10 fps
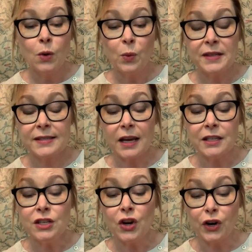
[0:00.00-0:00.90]
With
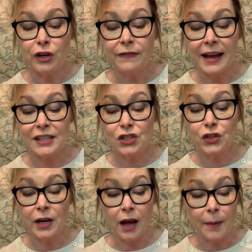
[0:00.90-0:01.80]
sudden nerve, I
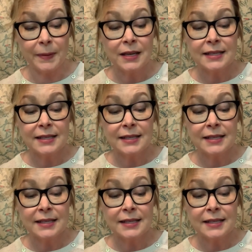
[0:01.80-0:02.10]
stood up,